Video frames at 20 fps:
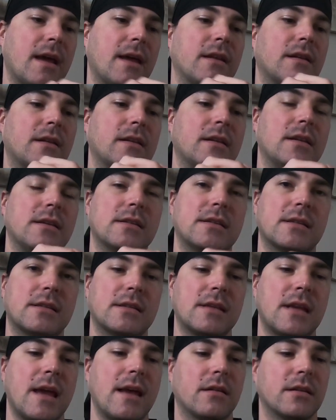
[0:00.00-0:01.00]
and
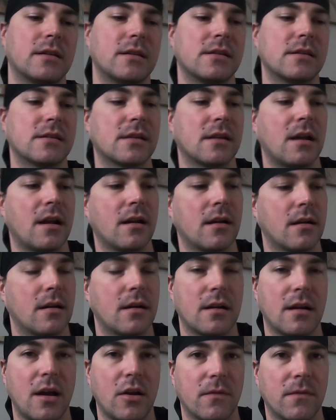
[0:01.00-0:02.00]
these LEDs are
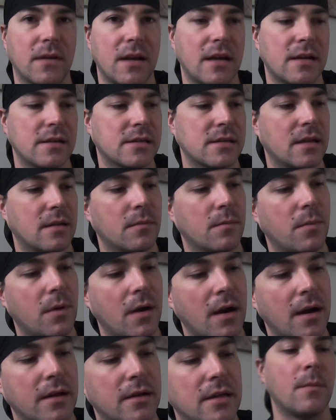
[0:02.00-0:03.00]
kind of nice and
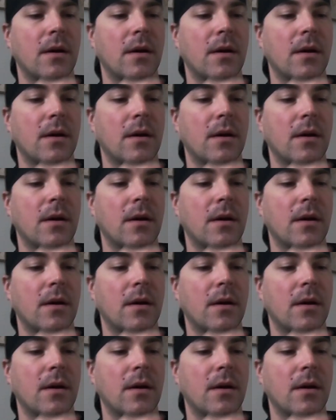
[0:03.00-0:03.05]
bright.